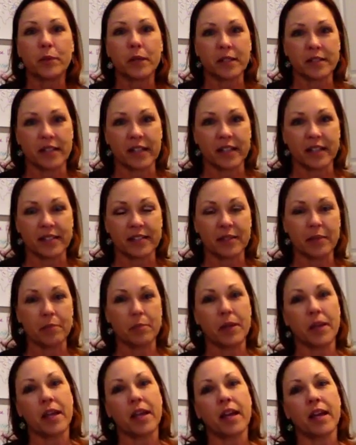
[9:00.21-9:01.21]
business
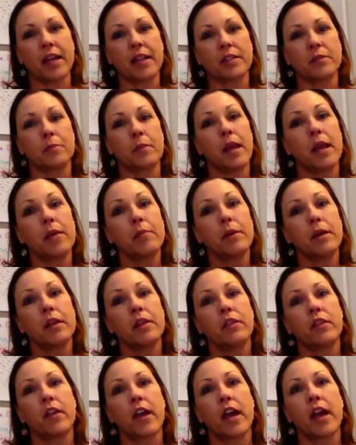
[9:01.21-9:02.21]
because maybe
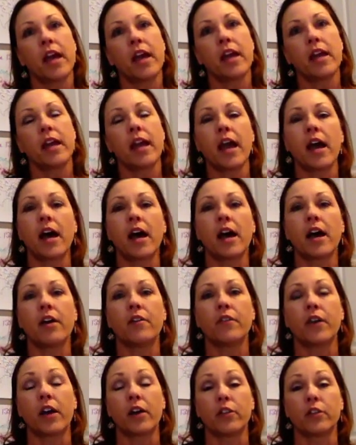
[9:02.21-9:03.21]
they
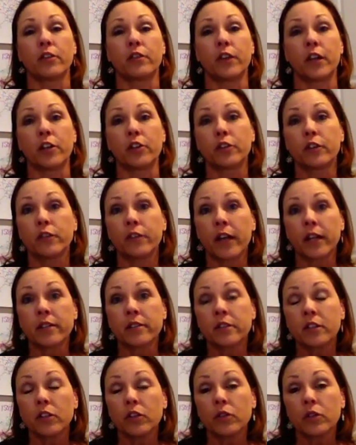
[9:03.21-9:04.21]
have other vendor
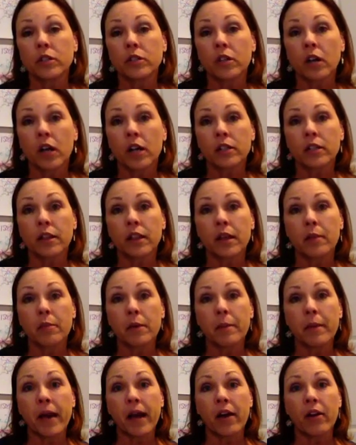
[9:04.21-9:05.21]
events that you could talk to them
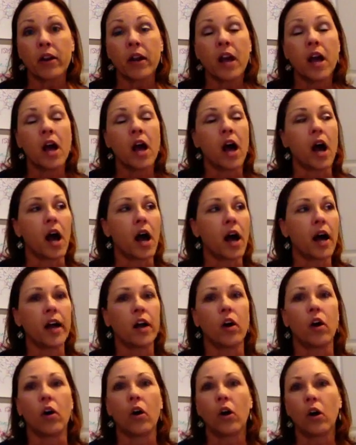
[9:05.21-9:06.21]
about.
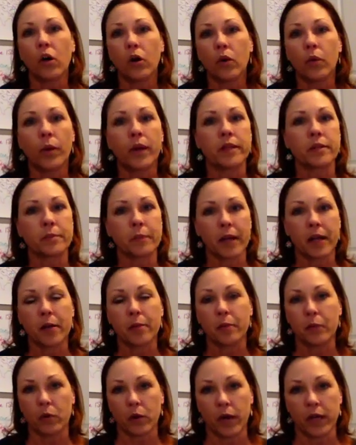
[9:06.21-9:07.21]
I always make
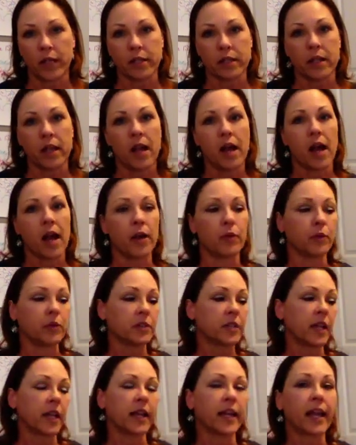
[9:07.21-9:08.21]
a point. I will
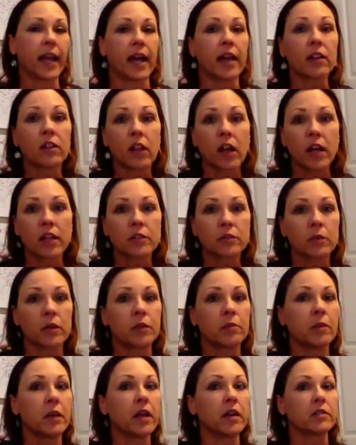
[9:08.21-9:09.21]
take catalogs
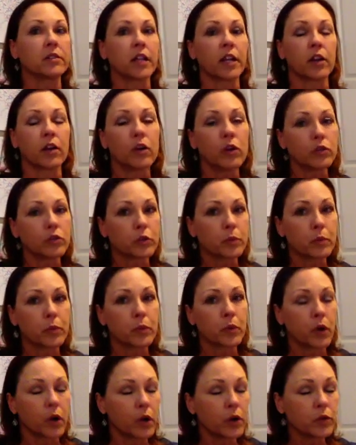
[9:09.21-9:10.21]
with me. I'll take
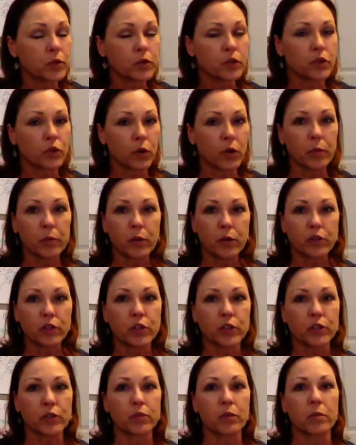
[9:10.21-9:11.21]
host join
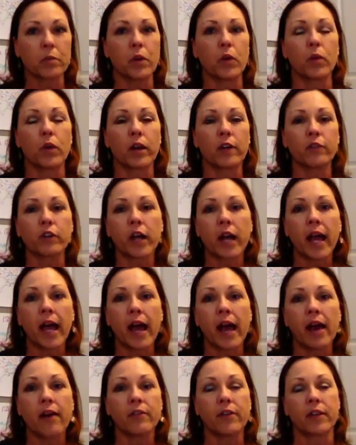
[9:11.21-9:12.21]
brochures with me, whatever I
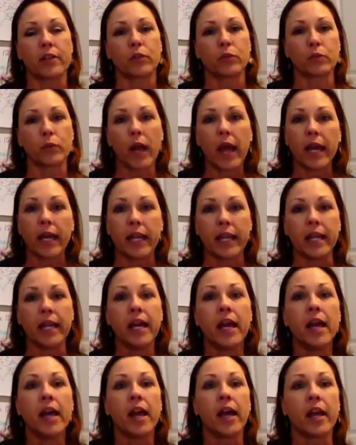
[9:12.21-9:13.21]
have at the ready,
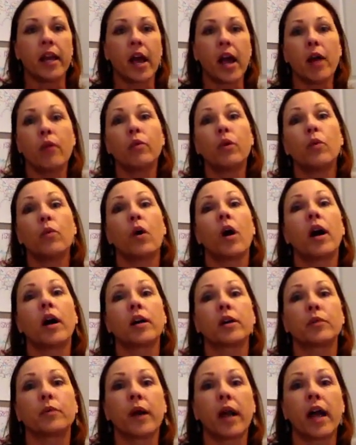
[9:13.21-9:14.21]
and I will
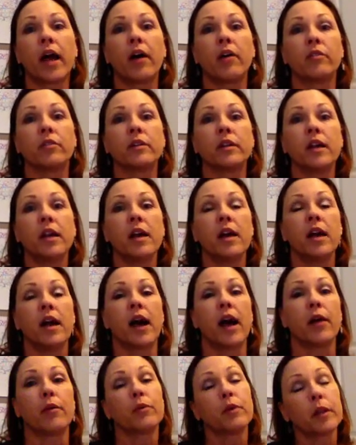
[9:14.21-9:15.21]
walk around.
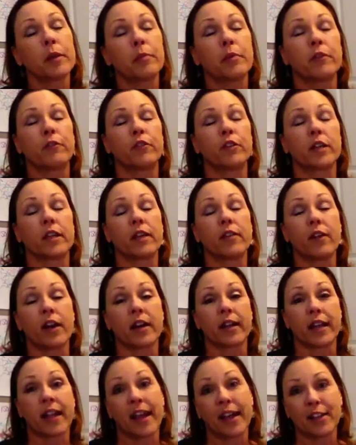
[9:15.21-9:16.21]
I really prefer to give
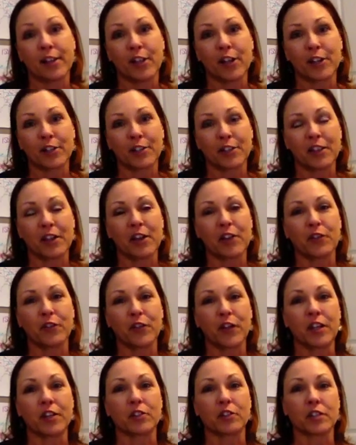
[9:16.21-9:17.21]
out a catalog to the other
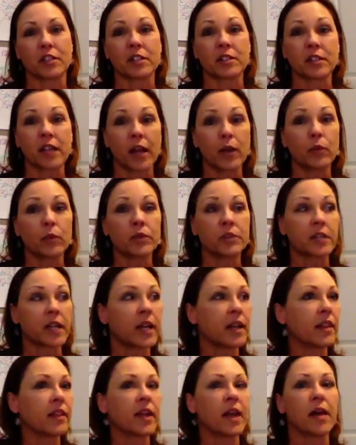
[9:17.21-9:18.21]
vendors because I will
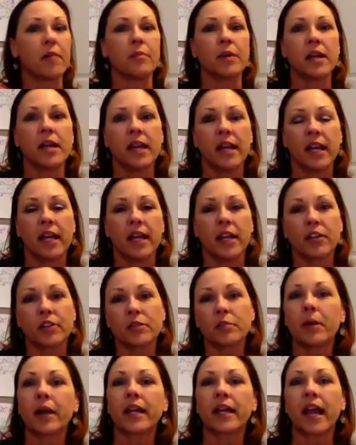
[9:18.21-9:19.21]
say to them,
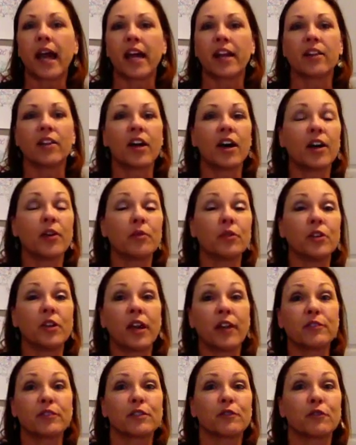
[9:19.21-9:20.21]
here's my catalog. When you
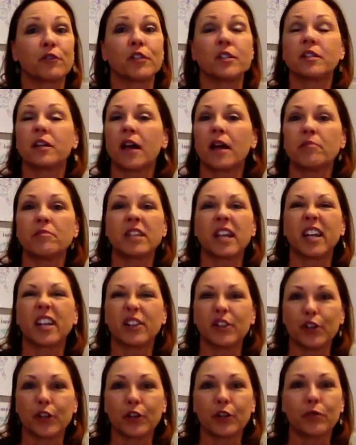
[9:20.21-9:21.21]
have some free time, take a
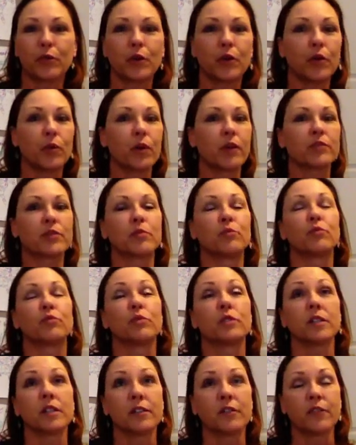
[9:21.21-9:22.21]
look through it. We have some
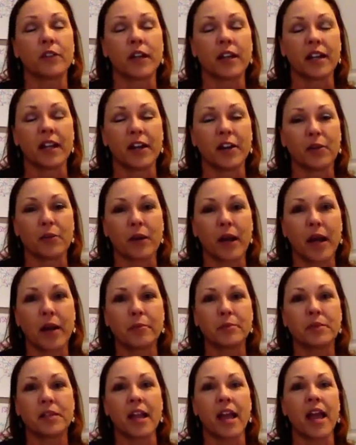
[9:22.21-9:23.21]
really fun nail
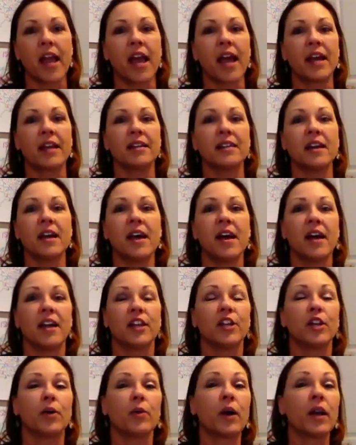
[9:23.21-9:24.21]
wraps. And
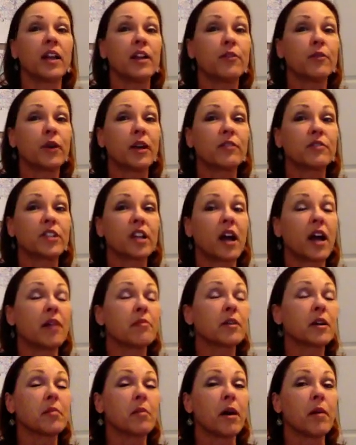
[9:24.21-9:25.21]
you know what? If we have
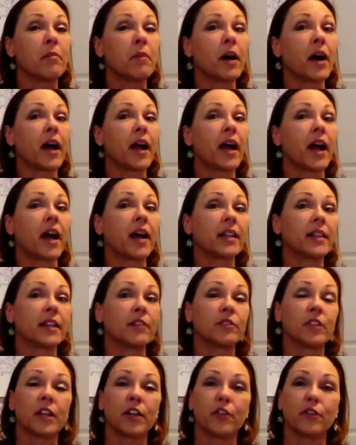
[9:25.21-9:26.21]
time, come on by. I'd
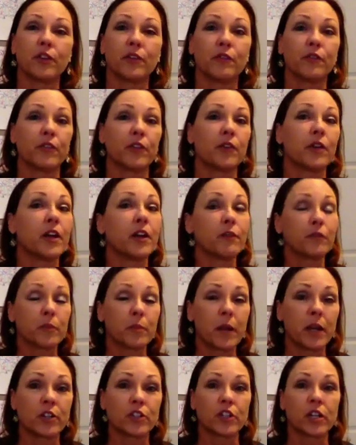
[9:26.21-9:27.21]
love to get your
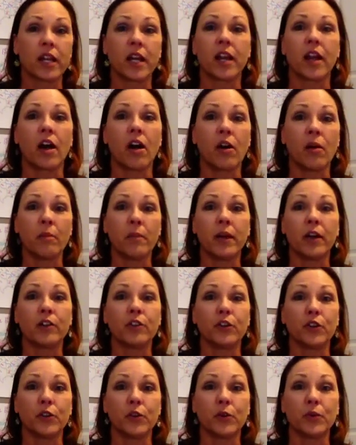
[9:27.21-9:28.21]
information, and I'll mail
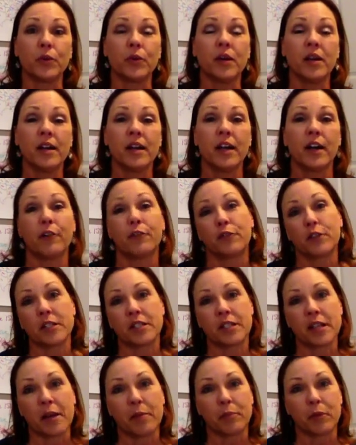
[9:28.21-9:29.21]
you a free
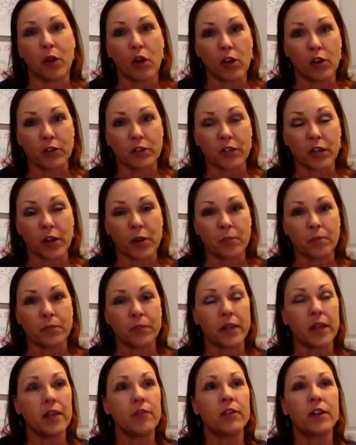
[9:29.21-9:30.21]
sample also.
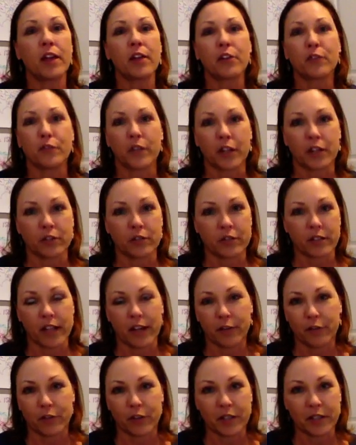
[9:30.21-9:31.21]
Even other vendors
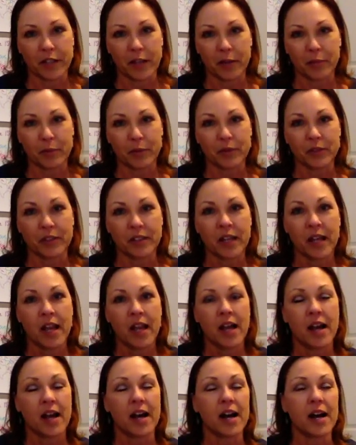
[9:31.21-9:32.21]
like free samples.
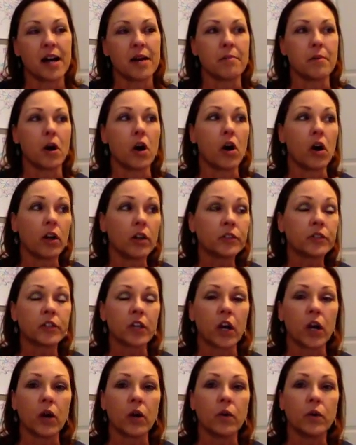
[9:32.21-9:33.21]

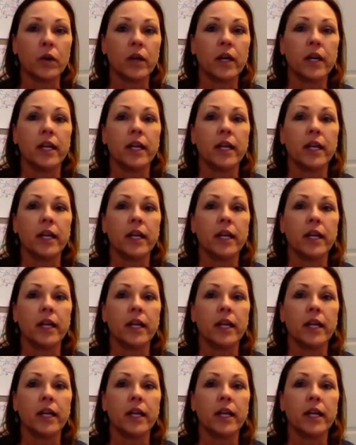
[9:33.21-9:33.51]
Also,